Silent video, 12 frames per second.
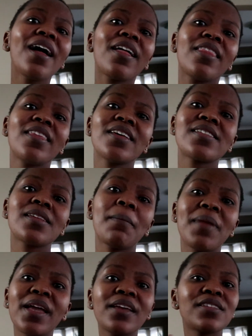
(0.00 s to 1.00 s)
this
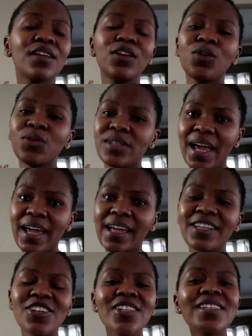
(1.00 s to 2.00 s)
makes your day
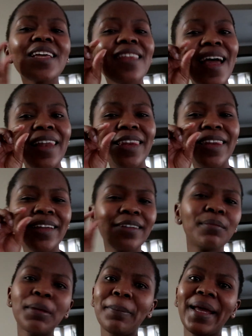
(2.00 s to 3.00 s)
just that little
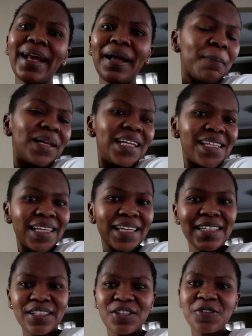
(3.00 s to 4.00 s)
bit better. Please
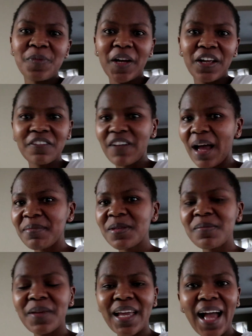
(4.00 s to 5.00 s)
continue spreading good vibes and
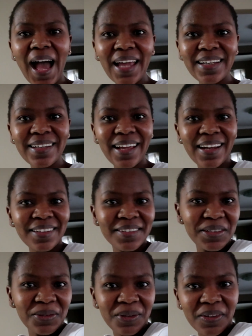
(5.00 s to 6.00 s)
being kind, and I'll see
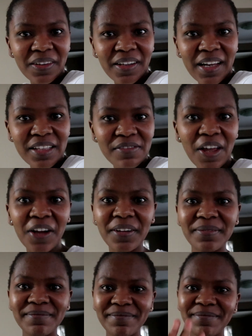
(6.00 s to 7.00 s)
you all in the next vlog.
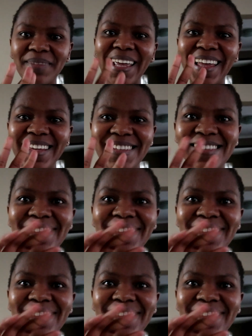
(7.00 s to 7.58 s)
Bye, guys.